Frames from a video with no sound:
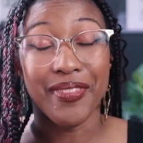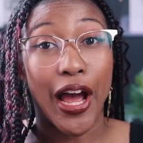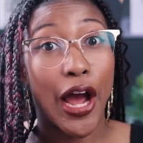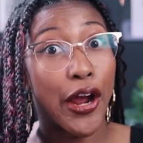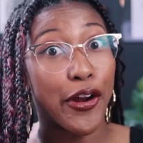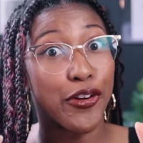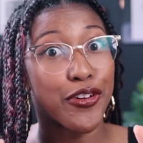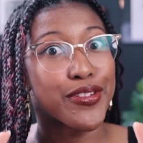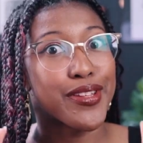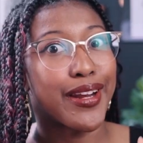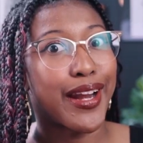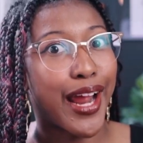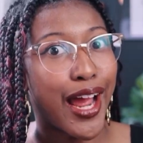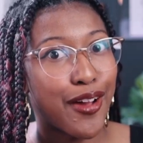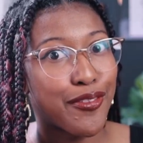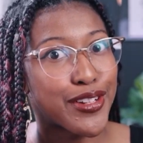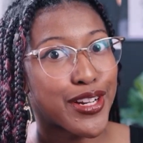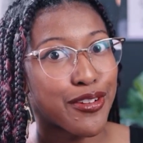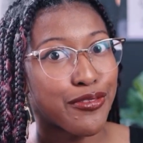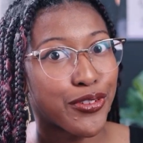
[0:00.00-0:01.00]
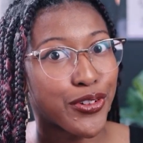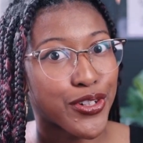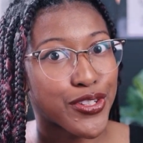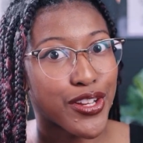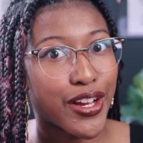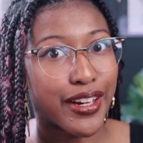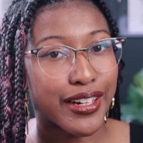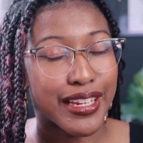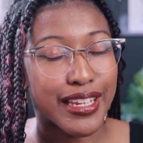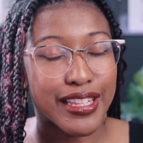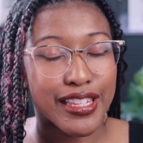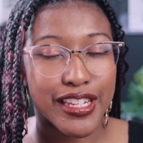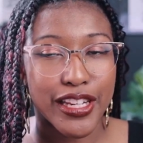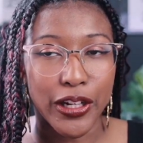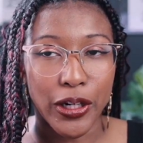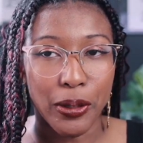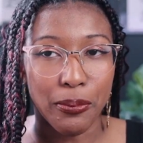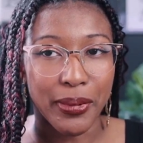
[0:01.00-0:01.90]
I understand I have a diverse audience here,